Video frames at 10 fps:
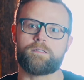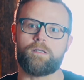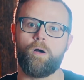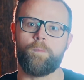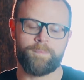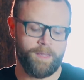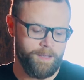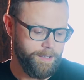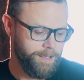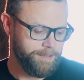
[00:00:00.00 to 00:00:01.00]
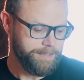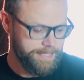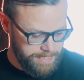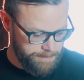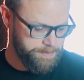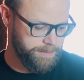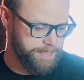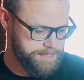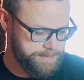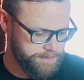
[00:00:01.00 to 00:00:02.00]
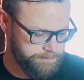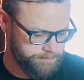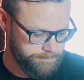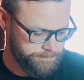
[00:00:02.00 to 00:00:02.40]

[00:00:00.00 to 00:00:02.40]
So let that be a lesson.